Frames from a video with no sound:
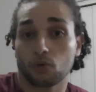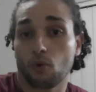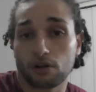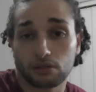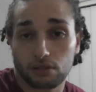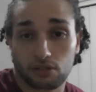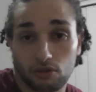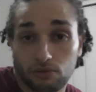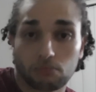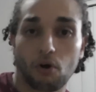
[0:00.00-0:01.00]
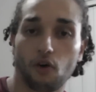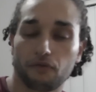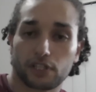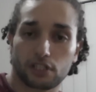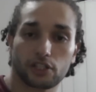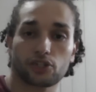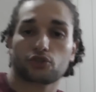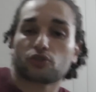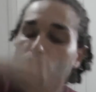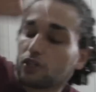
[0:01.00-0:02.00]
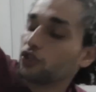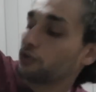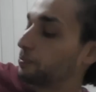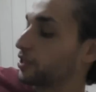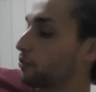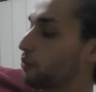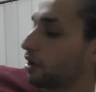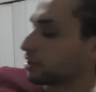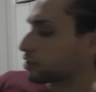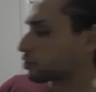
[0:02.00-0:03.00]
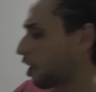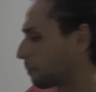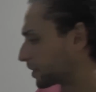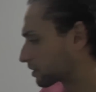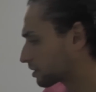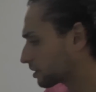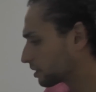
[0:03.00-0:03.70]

won, so obviously he should be the one. Stop it.